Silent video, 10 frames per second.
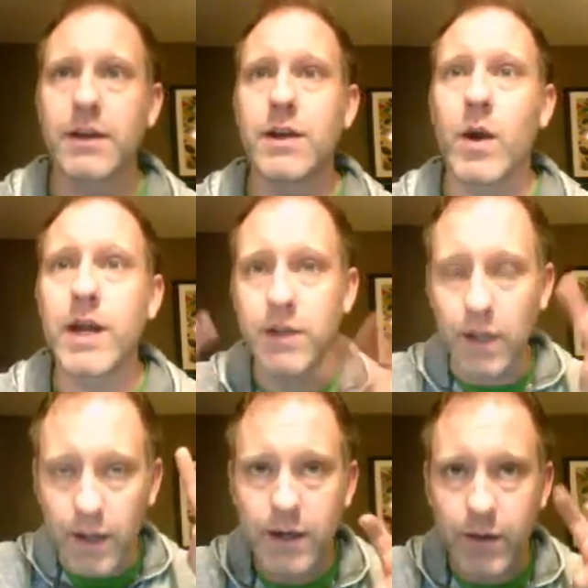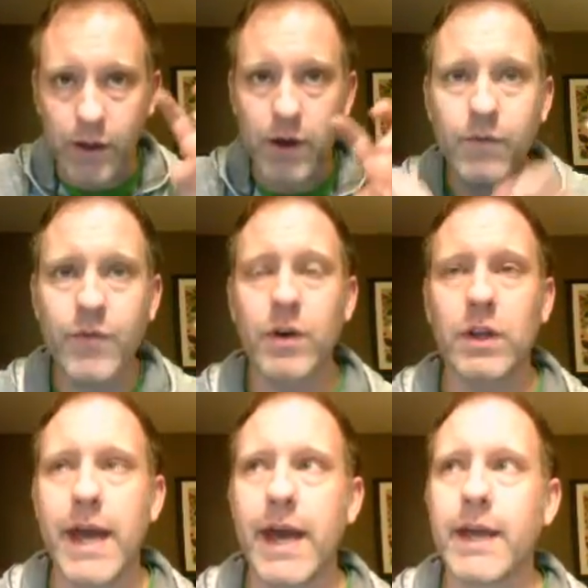into the comfort
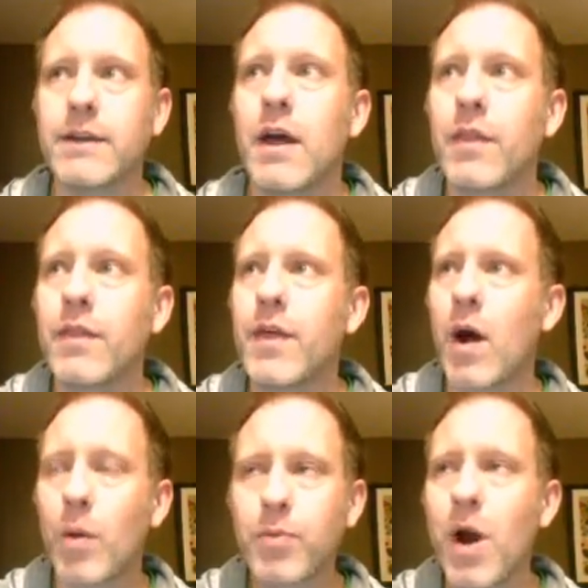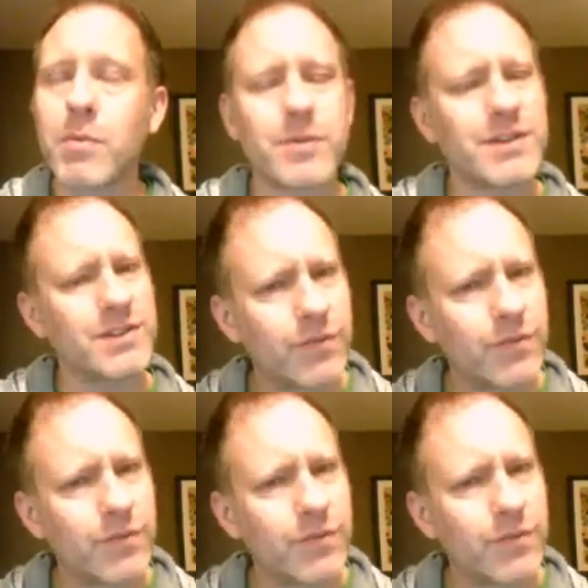land, that I'll probably still